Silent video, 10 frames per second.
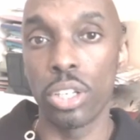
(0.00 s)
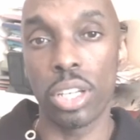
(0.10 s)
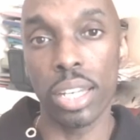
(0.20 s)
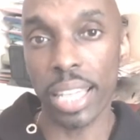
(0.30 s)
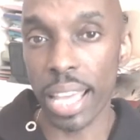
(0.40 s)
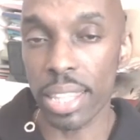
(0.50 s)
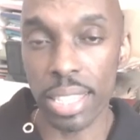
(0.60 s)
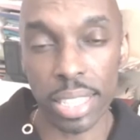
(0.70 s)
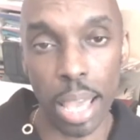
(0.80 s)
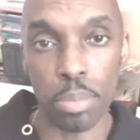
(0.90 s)
You're going to get the
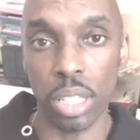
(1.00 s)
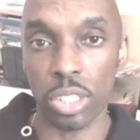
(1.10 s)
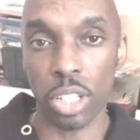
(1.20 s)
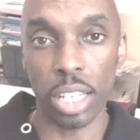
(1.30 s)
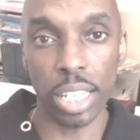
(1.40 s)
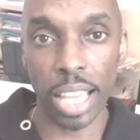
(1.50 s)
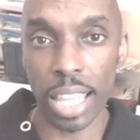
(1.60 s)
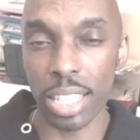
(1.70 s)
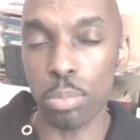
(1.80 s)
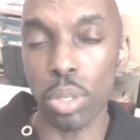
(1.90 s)
skeptics. You're going to
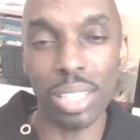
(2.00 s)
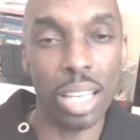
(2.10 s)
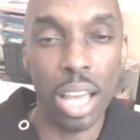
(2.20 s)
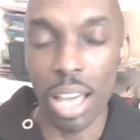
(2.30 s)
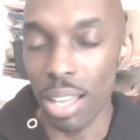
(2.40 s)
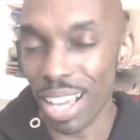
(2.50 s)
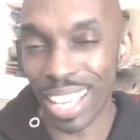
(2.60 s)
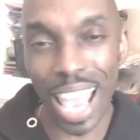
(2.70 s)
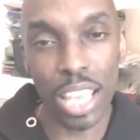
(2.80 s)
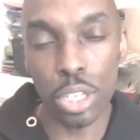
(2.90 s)
get this. But
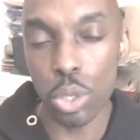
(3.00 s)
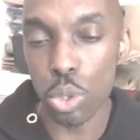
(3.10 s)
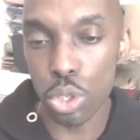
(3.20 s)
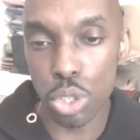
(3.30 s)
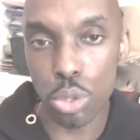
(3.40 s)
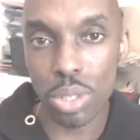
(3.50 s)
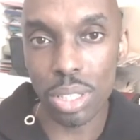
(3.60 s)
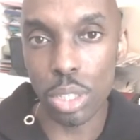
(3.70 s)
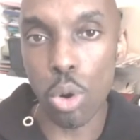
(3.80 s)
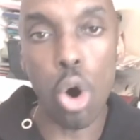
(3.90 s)

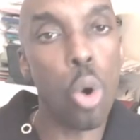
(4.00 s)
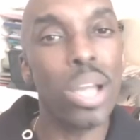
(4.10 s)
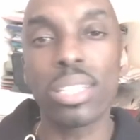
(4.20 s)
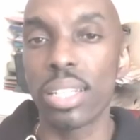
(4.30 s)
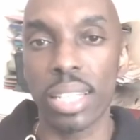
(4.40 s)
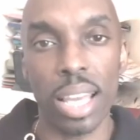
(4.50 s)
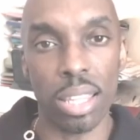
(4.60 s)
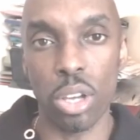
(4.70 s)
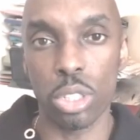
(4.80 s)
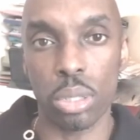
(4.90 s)
you're always going to
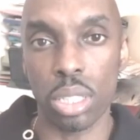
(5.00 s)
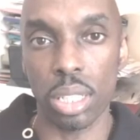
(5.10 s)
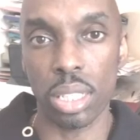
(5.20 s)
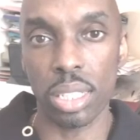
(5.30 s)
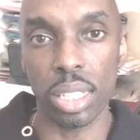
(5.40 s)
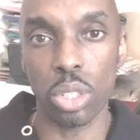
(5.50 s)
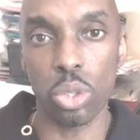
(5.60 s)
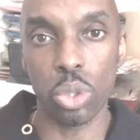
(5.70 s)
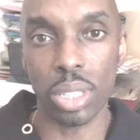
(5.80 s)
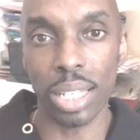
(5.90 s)
get those the
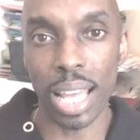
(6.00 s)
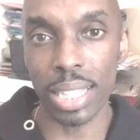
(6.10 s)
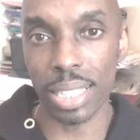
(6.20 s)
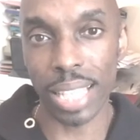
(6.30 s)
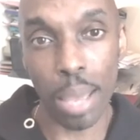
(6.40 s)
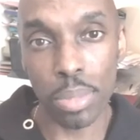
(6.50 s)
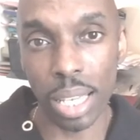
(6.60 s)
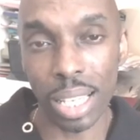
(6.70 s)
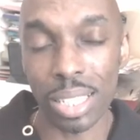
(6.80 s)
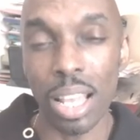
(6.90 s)
cynicals and the
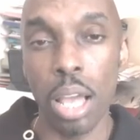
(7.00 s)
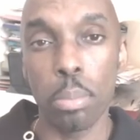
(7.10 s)
skeptics.